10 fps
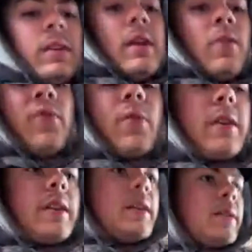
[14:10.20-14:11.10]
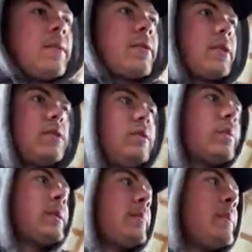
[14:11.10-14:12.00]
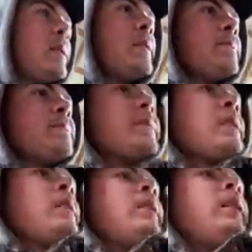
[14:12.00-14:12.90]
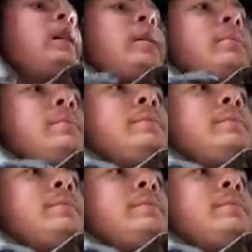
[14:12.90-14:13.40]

now for the Super M. So